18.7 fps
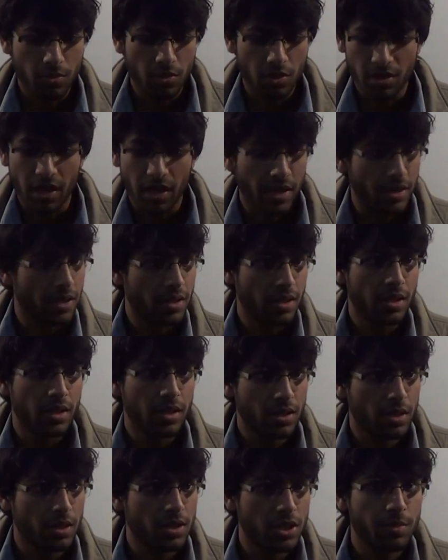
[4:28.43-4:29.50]
But I had done
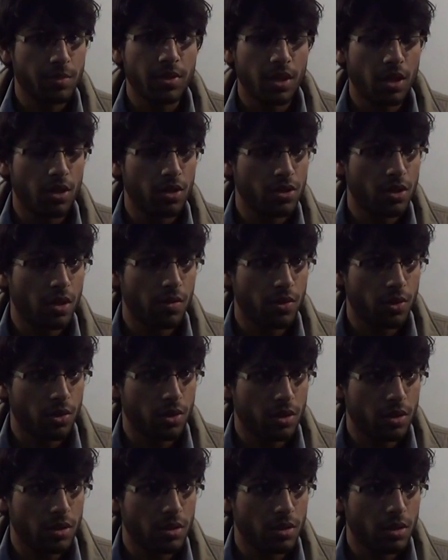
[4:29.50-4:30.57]
an internship in IIT
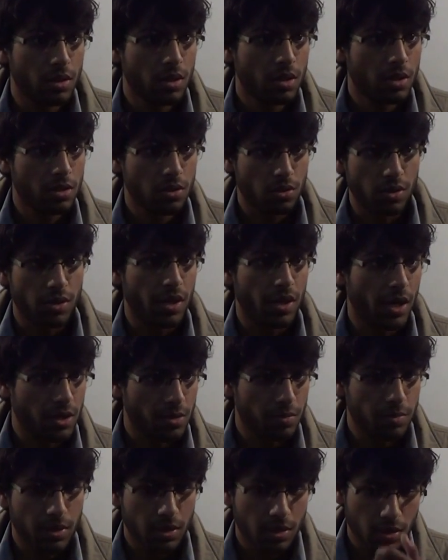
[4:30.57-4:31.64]
Roorkee, so he
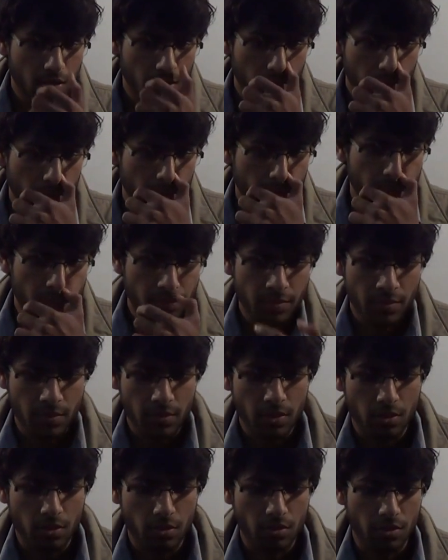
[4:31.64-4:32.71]
asked me
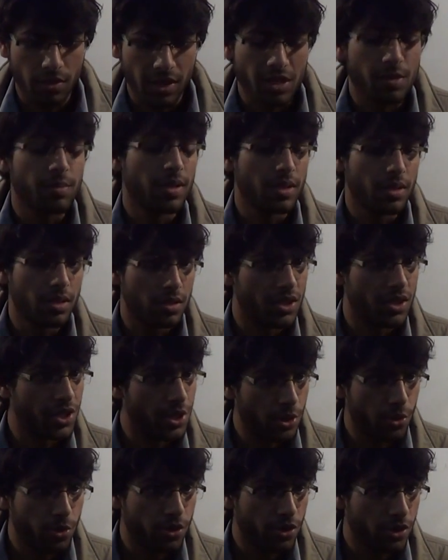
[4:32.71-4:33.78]
to explain the
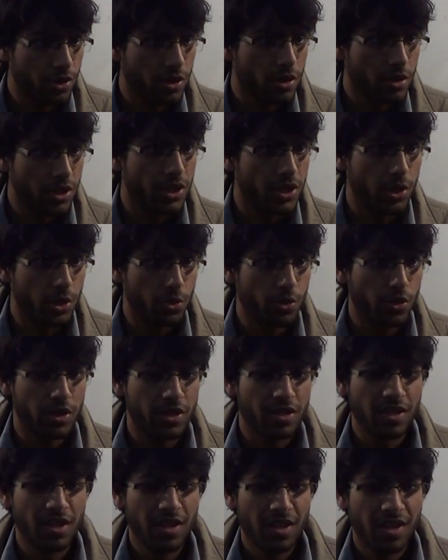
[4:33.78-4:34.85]
CDU
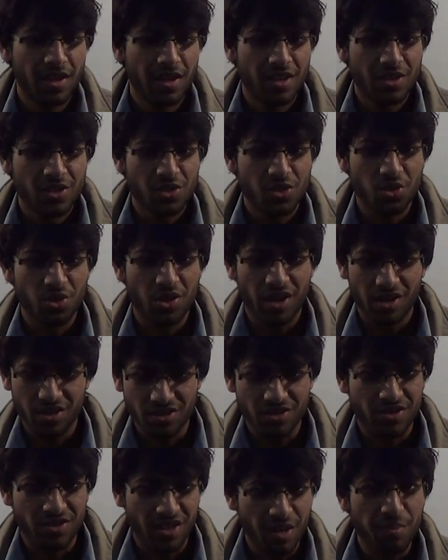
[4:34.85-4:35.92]
unit. So I
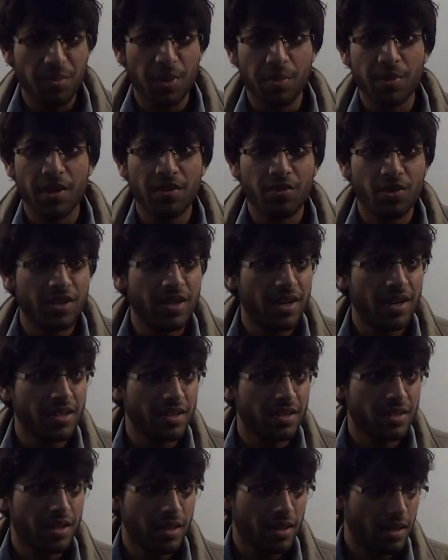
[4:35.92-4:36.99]
was really prepared for that,
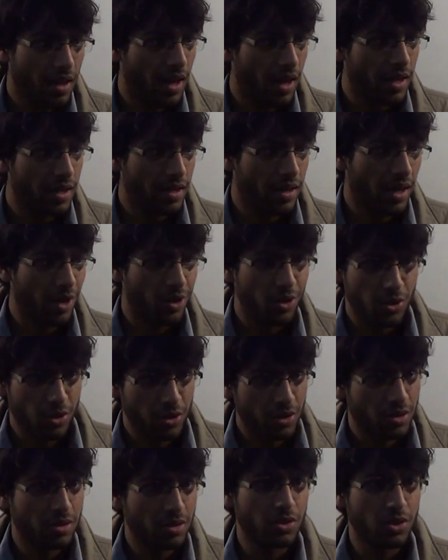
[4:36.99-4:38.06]
and then I could
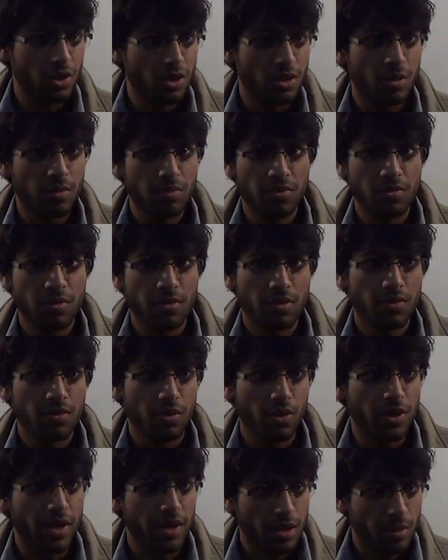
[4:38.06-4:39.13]
draw the
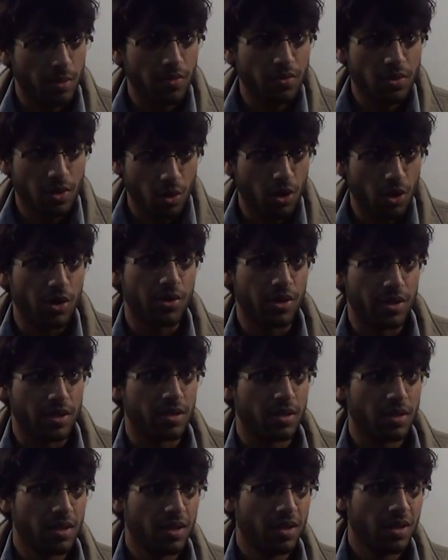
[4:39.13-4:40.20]
flow diagram of the whole unit.
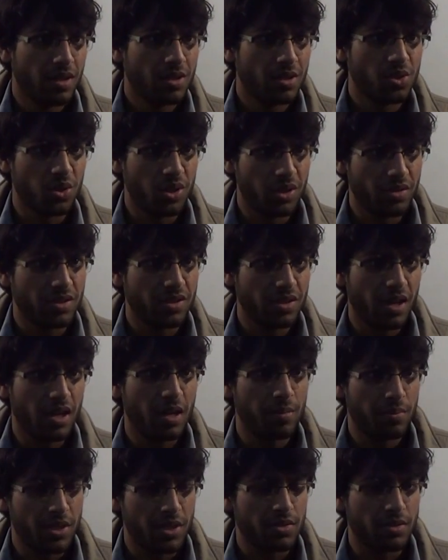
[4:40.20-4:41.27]
So he was really
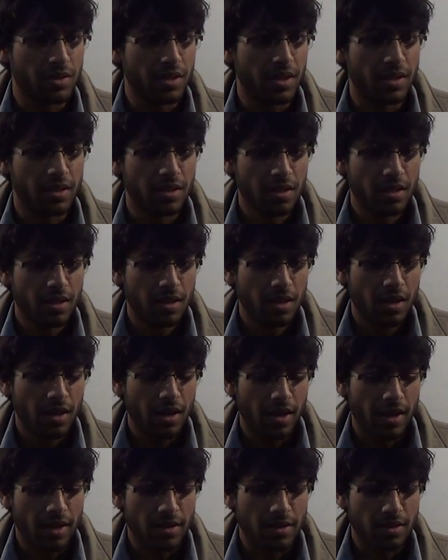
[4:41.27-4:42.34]
impressed with that.
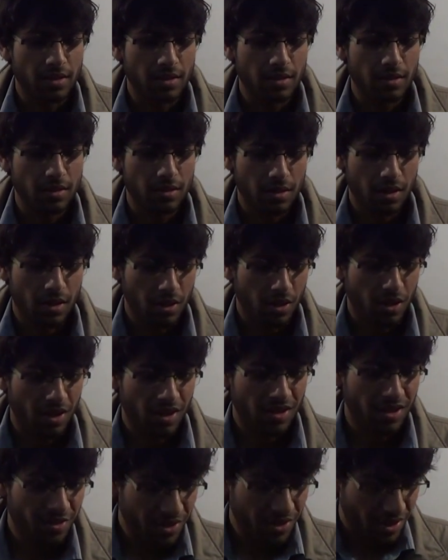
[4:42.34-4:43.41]
And then
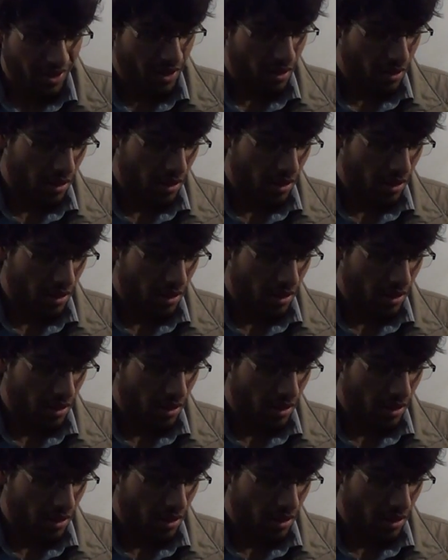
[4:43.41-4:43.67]
other than